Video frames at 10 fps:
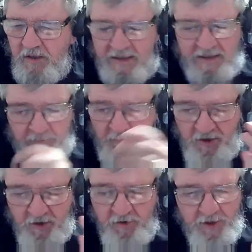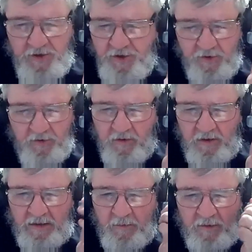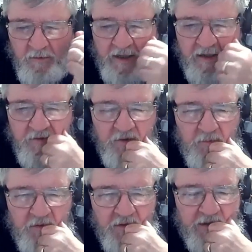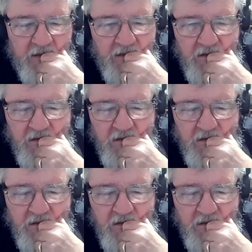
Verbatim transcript: And that must have changed you, I, I would have to think.